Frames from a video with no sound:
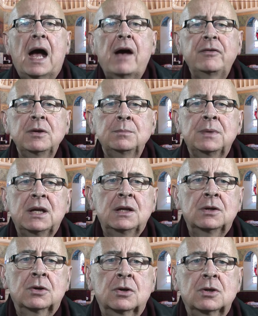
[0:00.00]
Having
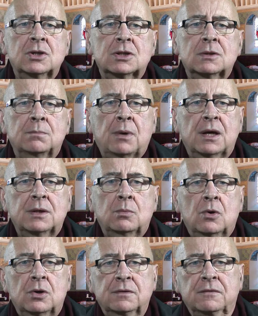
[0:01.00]
been nourished by the
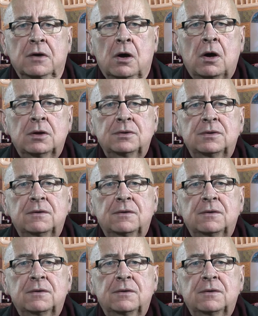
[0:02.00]
word of God,